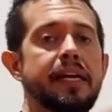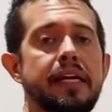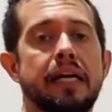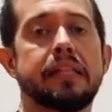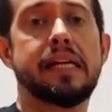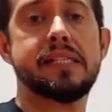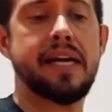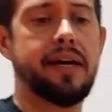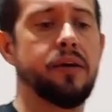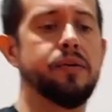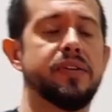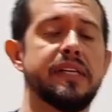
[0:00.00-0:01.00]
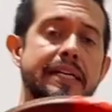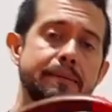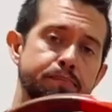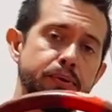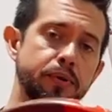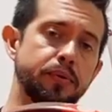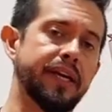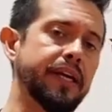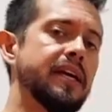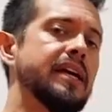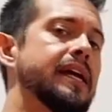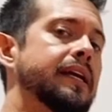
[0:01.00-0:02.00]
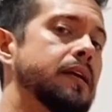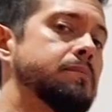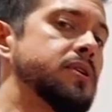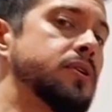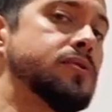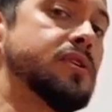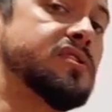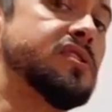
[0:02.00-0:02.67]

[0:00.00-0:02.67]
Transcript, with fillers: And that's how the emperor ring can be used as a